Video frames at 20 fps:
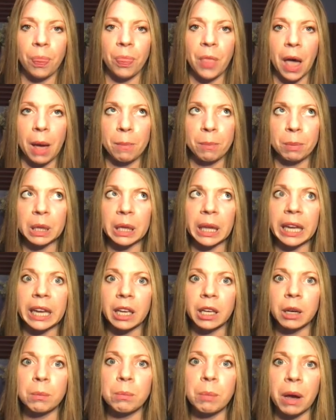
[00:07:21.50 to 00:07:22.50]

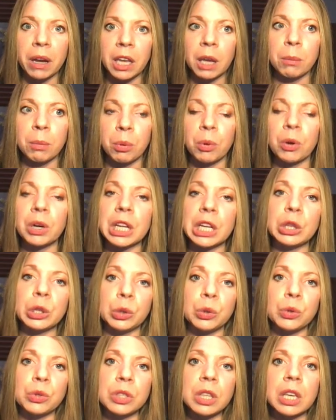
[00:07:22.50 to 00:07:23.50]
plan bucket pretty
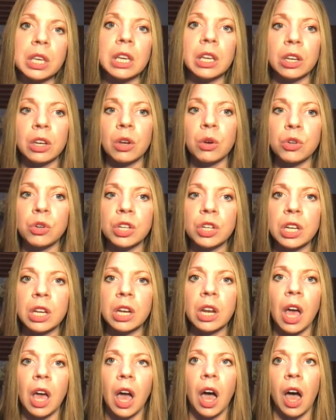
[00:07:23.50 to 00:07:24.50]
loosely in
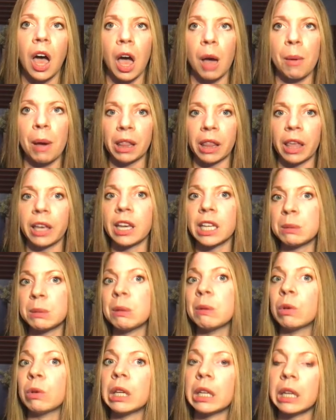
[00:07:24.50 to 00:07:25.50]
Notion. I like it to
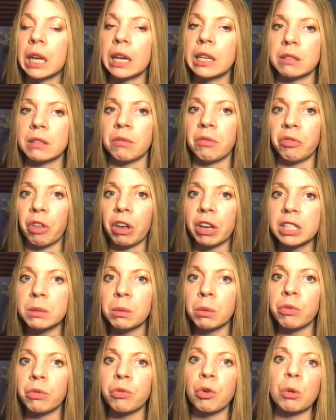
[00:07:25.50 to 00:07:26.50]
be really nice and
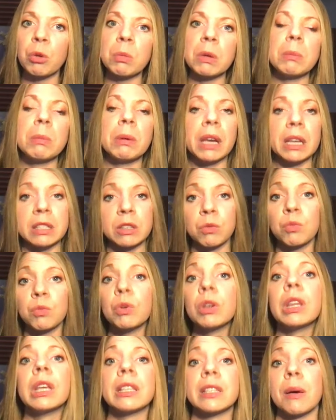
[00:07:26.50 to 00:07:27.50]
flexible for me because it
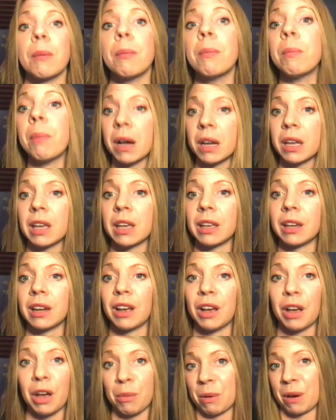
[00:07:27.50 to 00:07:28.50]
really is a bucket
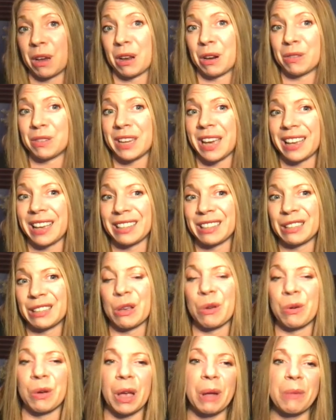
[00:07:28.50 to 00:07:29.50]
of tasks,
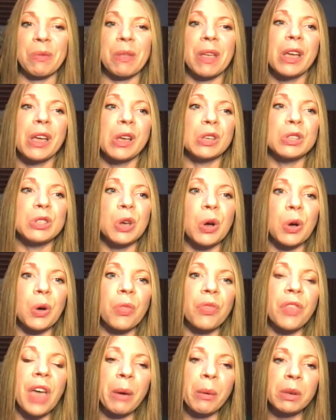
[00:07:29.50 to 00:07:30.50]
okay? So
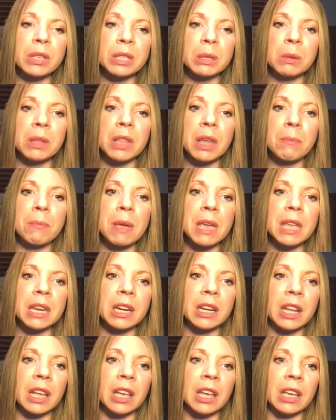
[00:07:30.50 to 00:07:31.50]
that was something that made
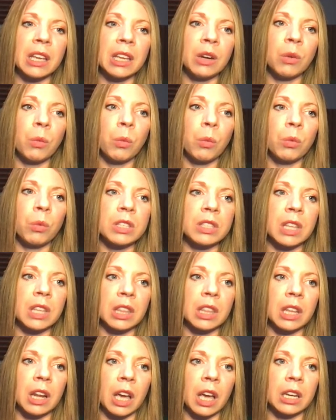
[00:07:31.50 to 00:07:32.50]
it in this thing
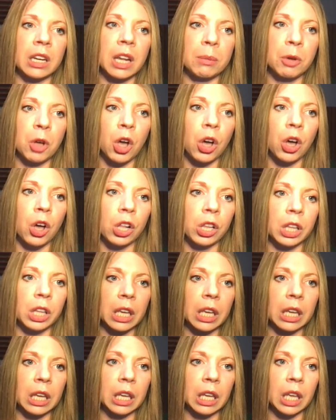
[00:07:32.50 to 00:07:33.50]
that I ended up
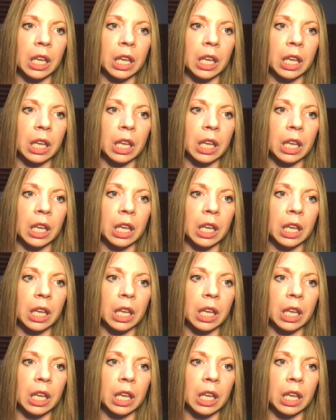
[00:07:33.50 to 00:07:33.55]
calling